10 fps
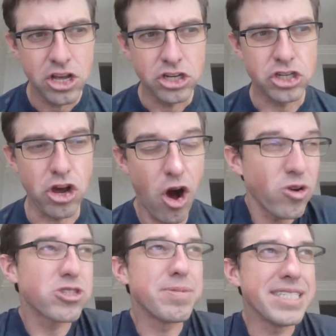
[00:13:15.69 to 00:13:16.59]
to
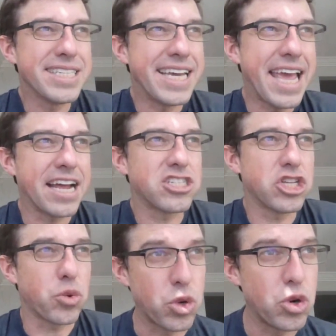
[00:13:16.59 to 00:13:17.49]
ultimately get to
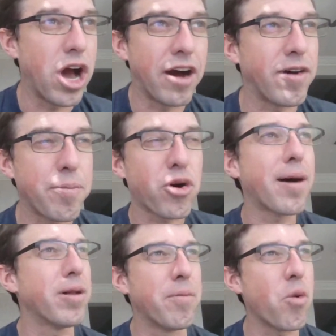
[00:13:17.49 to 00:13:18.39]
the root of a problem.